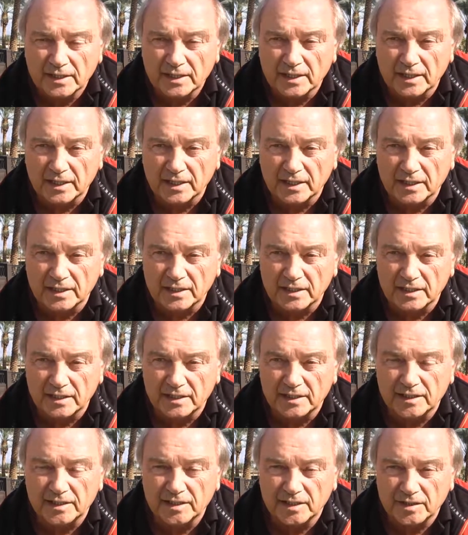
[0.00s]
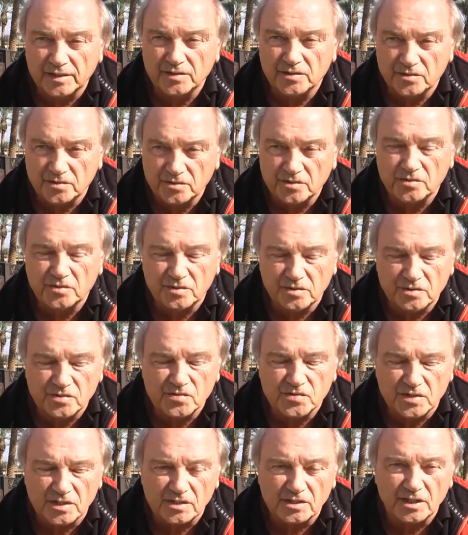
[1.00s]
and you
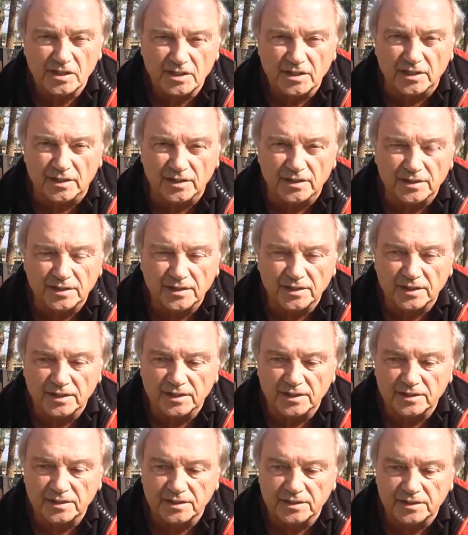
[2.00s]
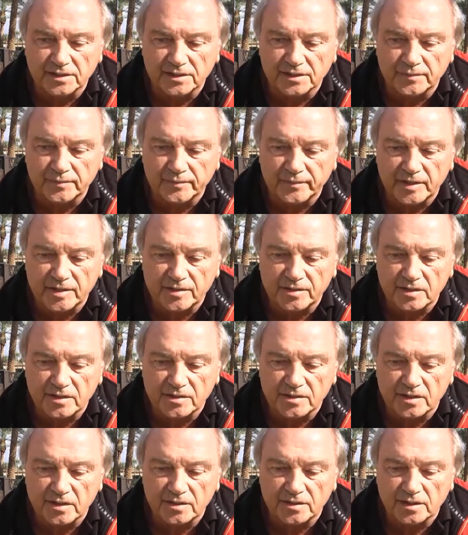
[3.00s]
still learn, and
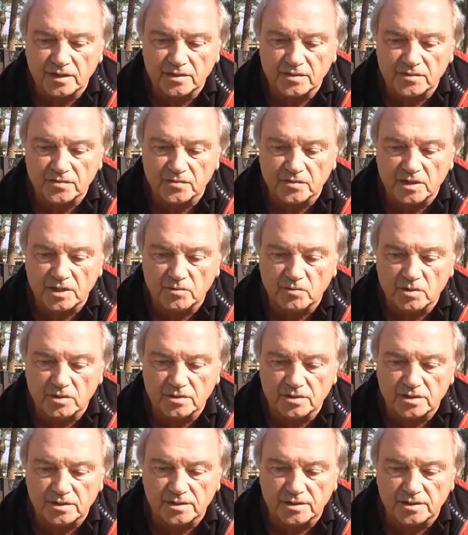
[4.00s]
that's really what